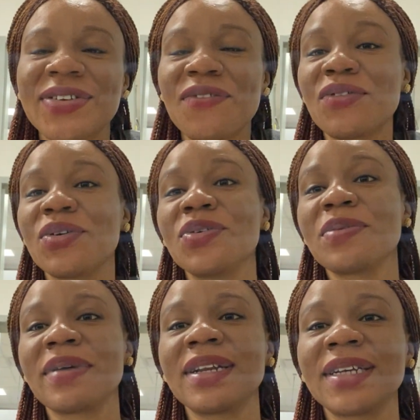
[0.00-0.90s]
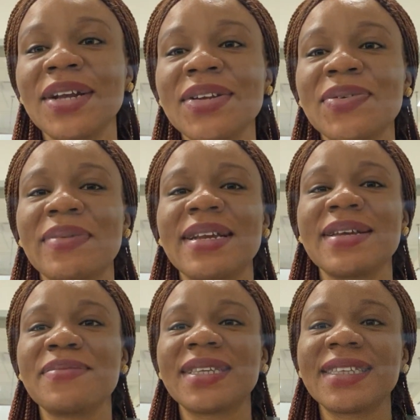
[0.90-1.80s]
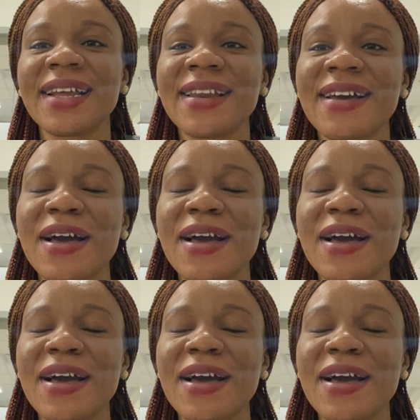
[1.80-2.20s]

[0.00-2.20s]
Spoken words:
If you're new on my channel, my name is Stella.